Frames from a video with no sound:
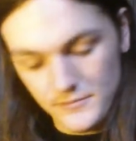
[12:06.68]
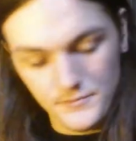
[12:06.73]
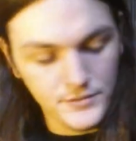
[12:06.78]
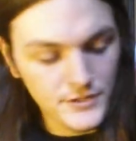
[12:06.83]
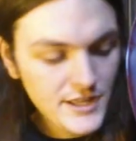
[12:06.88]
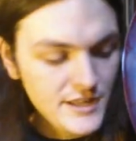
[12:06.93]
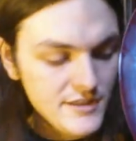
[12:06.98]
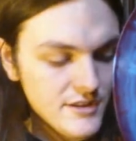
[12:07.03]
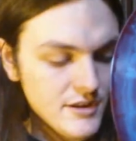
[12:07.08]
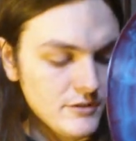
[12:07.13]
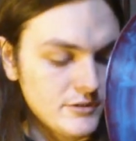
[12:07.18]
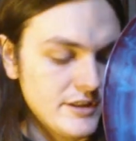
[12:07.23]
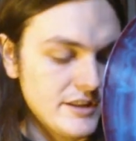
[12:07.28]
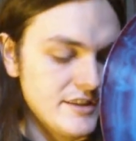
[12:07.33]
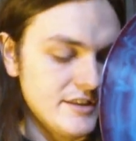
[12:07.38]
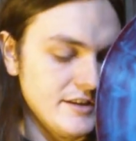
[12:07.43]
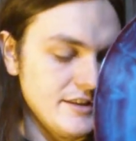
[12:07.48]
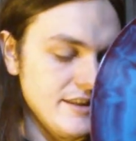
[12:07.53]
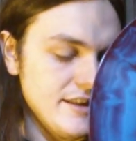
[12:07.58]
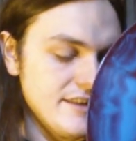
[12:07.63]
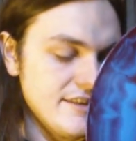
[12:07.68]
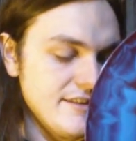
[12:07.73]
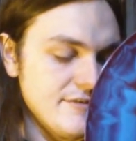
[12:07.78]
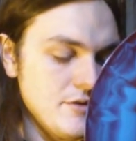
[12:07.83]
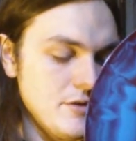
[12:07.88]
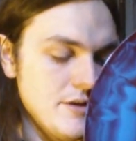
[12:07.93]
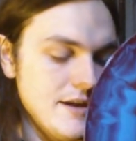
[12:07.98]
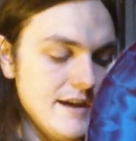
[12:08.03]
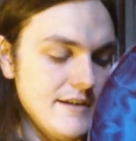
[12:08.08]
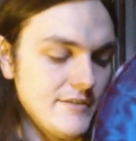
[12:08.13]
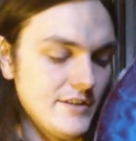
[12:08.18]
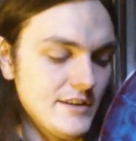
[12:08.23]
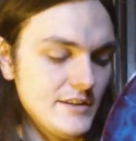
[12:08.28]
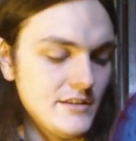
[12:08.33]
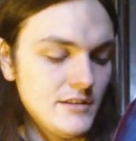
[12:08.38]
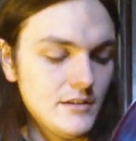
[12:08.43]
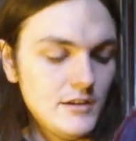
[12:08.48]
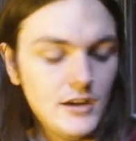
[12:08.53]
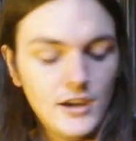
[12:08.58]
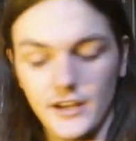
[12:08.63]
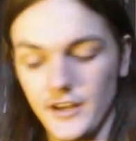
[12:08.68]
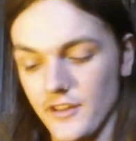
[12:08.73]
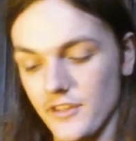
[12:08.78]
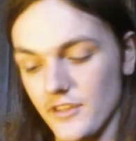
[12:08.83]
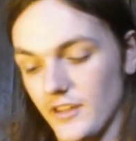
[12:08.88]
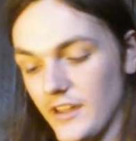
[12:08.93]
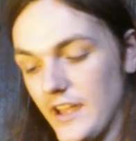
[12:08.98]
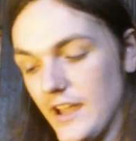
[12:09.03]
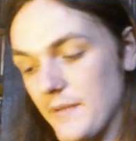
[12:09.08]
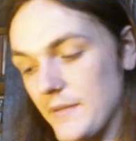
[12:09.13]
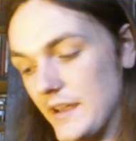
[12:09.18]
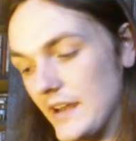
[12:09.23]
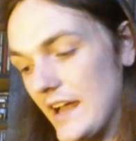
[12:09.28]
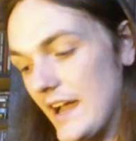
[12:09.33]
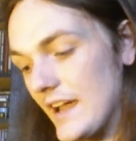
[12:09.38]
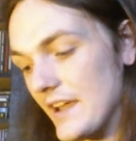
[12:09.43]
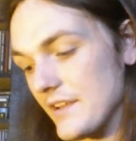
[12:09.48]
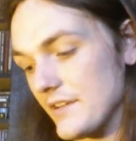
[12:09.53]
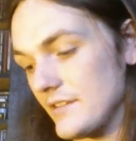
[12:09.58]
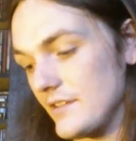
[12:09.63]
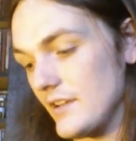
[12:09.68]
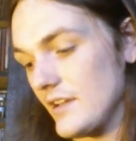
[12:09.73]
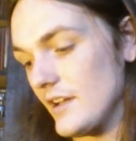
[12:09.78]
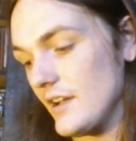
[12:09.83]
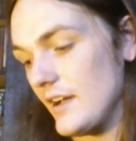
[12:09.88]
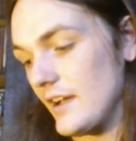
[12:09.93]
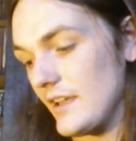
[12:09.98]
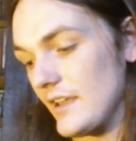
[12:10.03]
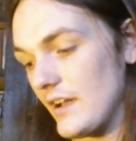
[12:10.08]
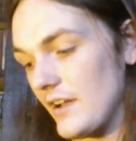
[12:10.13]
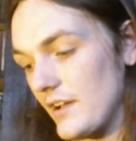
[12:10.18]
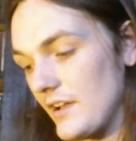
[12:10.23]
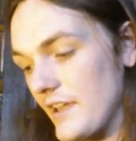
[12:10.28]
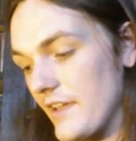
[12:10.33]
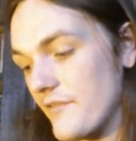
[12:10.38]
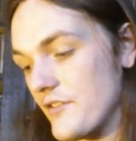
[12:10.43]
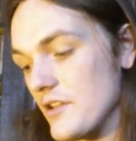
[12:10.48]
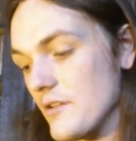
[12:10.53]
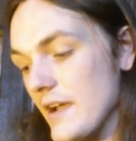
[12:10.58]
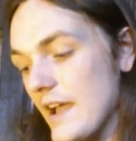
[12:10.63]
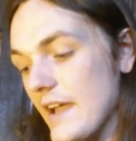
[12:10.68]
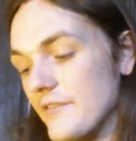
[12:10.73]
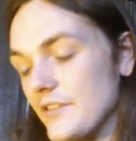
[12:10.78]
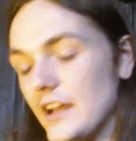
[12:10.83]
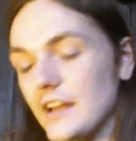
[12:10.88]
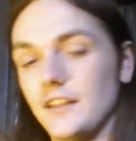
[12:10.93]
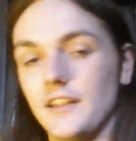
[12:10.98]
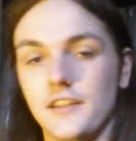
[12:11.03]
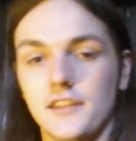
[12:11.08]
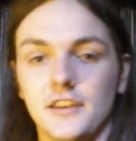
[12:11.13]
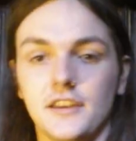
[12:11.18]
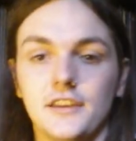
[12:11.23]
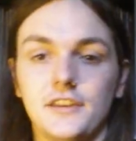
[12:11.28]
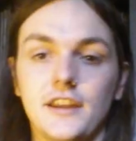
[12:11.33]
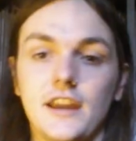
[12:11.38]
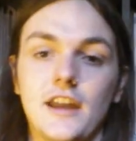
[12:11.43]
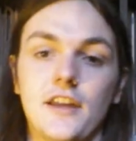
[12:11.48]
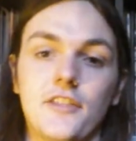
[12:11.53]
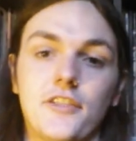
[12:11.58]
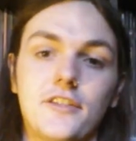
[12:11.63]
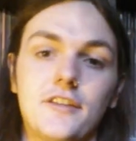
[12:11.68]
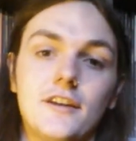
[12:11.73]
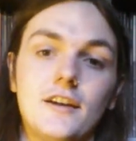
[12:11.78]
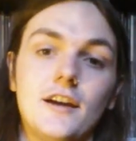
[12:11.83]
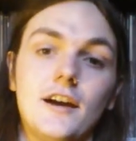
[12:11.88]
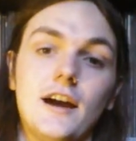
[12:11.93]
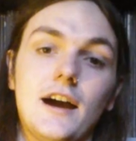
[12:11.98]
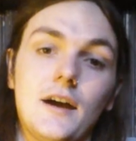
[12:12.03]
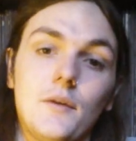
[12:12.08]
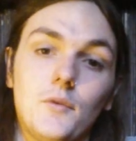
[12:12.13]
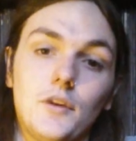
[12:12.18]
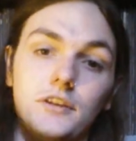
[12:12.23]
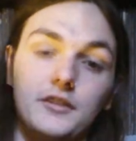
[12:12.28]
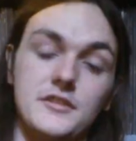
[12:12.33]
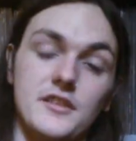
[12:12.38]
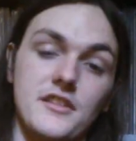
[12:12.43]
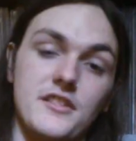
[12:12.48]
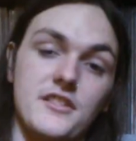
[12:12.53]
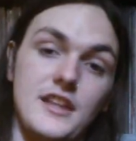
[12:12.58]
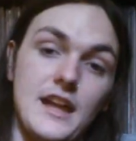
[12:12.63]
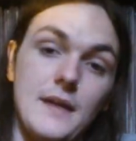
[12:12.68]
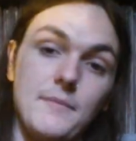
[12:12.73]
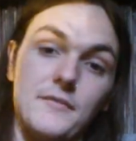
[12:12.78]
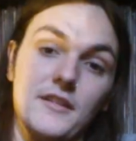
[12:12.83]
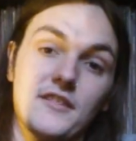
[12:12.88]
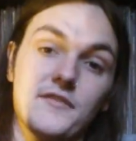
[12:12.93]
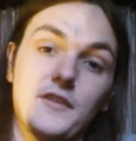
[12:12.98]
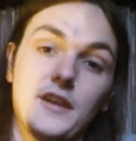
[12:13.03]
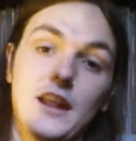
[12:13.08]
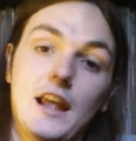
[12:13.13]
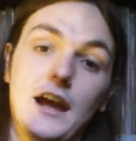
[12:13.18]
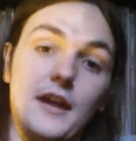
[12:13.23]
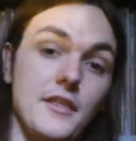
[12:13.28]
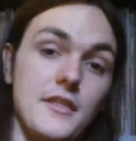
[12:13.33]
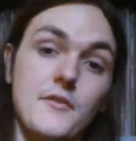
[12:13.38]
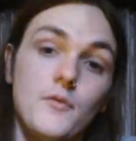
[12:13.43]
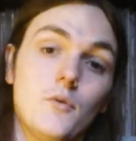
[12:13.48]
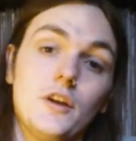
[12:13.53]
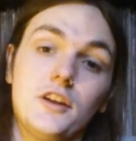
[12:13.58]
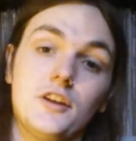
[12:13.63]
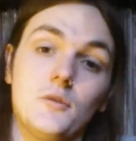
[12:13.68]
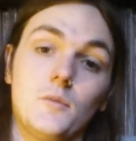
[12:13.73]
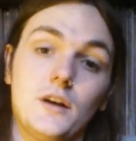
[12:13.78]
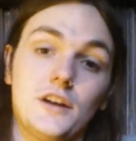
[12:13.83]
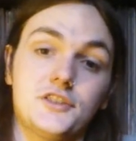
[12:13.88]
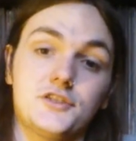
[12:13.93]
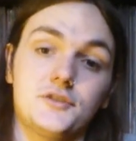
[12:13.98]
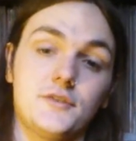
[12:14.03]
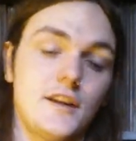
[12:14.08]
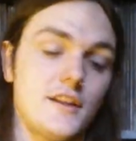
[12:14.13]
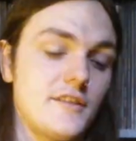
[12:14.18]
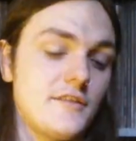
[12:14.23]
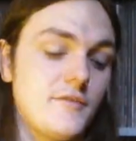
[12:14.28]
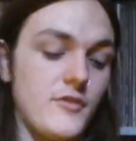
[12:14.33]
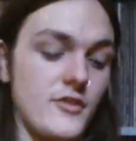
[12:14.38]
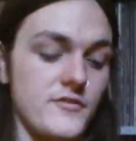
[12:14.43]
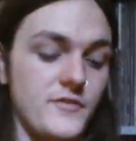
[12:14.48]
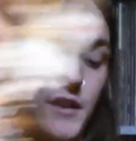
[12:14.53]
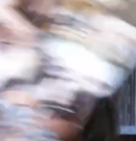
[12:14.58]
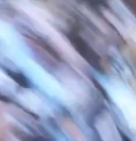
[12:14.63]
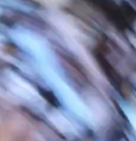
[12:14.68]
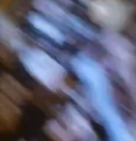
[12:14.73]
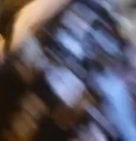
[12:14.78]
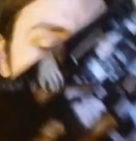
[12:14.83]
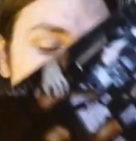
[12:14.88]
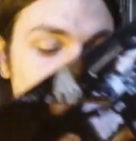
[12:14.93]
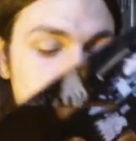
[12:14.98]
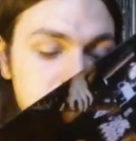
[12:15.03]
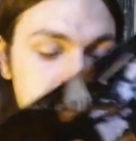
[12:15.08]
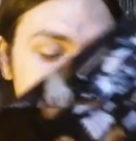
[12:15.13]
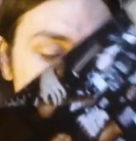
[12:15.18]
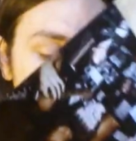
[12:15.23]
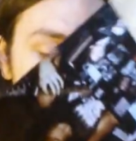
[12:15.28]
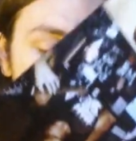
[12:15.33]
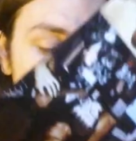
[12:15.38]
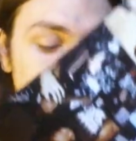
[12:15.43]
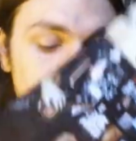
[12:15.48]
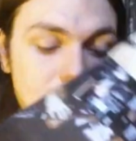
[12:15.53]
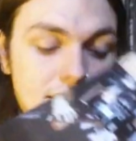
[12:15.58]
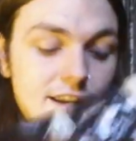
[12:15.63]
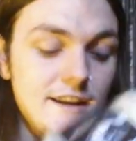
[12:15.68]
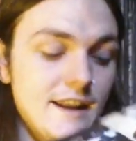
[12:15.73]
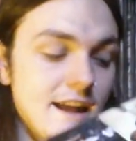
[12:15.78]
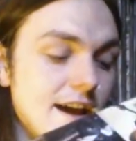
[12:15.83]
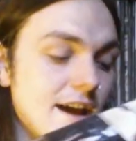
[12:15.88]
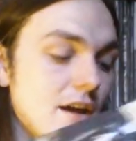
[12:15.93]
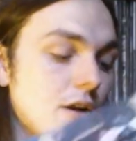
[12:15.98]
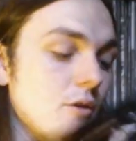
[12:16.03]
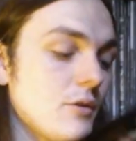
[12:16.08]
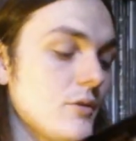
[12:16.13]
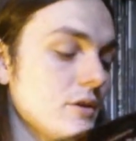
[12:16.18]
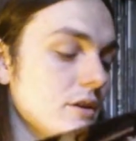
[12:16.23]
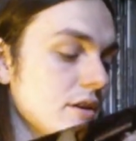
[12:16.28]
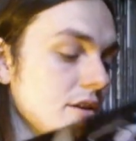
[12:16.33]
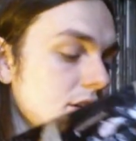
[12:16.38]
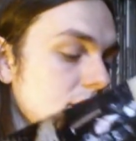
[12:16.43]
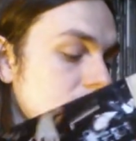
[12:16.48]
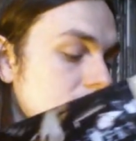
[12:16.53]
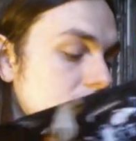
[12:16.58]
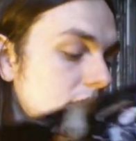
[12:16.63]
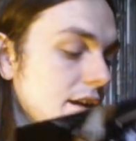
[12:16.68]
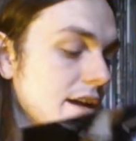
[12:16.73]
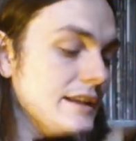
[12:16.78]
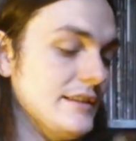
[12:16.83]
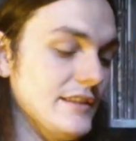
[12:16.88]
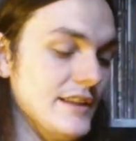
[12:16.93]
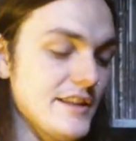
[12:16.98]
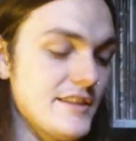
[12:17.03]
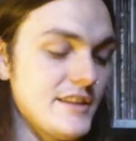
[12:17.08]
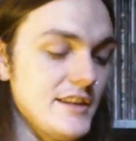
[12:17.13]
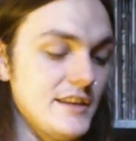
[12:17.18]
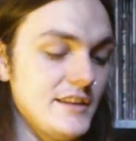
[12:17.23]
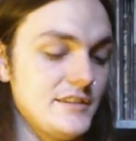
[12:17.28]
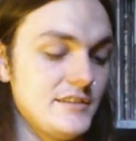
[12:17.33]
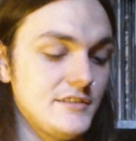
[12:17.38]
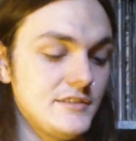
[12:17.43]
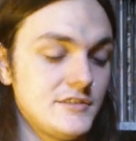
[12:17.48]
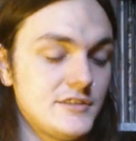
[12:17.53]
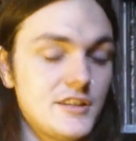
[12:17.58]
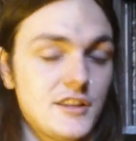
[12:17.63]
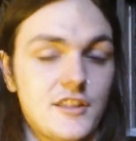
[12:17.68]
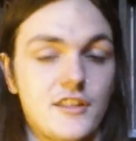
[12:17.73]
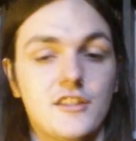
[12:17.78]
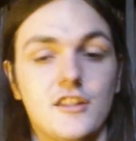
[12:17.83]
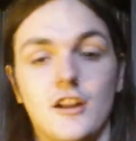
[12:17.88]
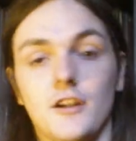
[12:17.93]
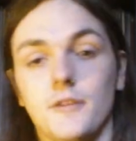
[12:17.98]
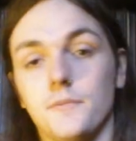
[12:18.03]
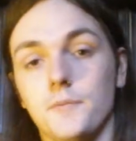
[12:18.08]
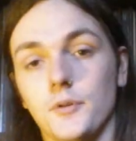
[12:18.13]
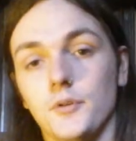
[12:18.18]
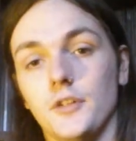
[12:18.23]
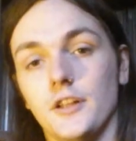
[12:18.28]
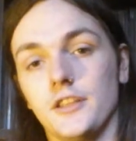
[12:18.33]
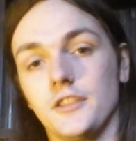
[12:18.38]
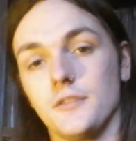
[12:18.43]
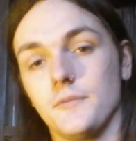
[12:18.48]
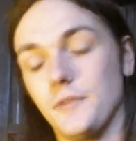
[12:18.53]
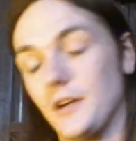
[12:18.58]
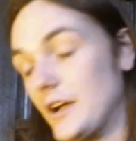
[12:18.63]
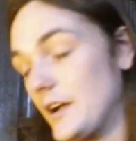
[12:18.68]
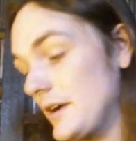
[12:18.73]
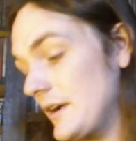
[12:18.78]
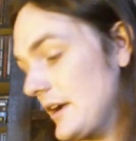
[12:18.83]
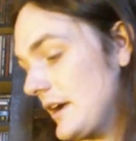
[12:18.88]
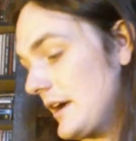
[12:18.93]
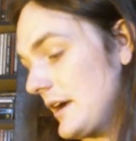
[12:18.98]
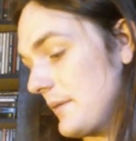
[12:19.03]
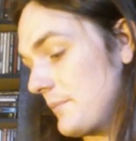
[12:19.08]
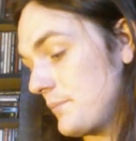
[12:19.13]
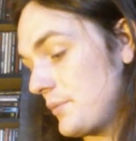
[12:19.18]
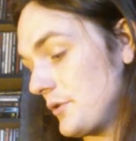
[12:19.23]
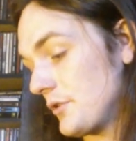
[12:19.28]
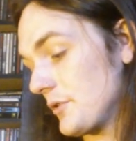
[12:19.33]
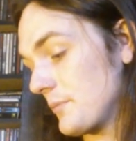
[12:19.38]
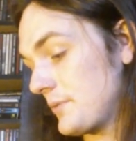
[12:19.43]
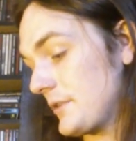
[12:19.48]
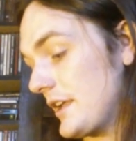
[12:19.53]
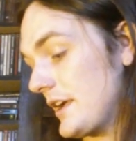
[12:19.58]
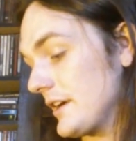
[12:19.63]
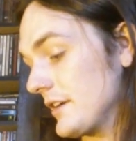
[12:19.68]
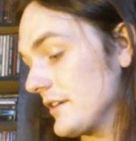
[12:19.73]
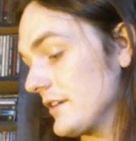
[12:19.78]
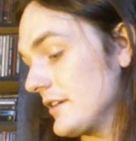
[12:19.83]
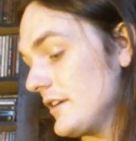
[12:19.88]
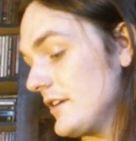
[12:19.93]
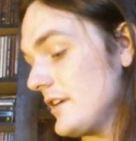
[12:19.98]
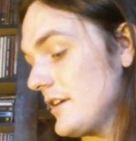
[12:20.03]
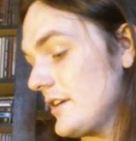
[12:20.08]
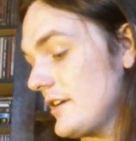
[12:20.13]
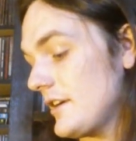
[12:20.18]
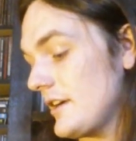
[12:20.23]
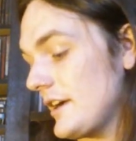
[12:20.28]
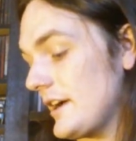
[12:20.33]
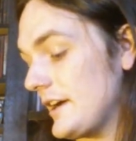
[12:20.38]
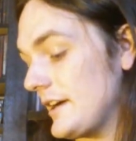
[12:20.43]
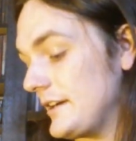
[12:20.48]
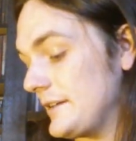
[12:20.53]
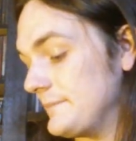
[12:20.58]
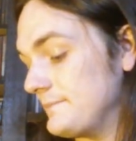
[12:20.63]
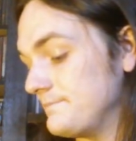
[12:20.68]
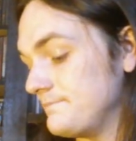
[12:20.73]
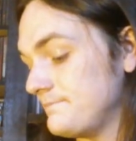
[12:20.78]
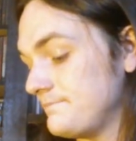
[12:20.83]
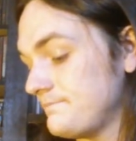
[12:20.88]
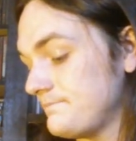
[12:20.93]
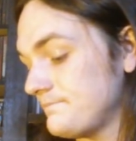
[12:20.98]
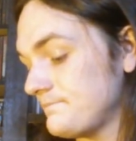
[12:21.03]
please go listen to this if you haven't. Honestly, I mean, I if you have not listened to Death, I want you to stop this video. I don't even want you to watch the rest of this video. I want you to go right now and listen to the song "Pulling uh, uh, Pull the Plug." Um,